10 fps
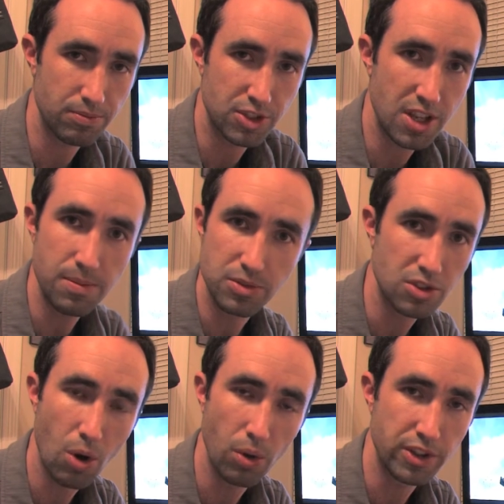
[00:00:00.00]
seems
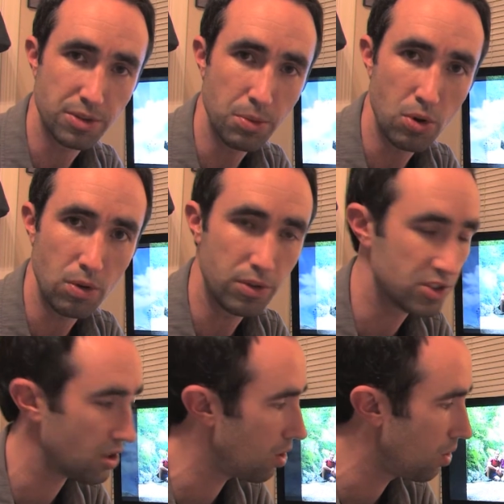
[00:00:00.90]
totally smooth,
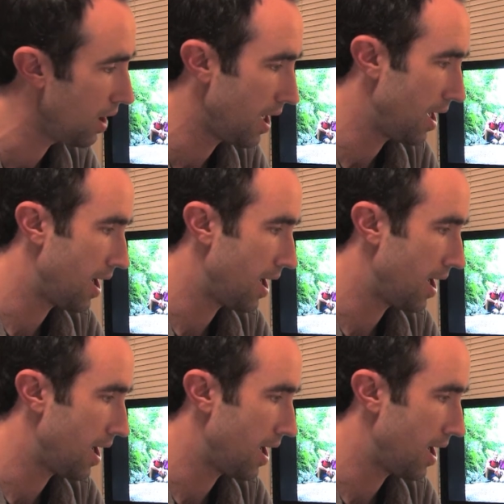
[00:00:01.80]
so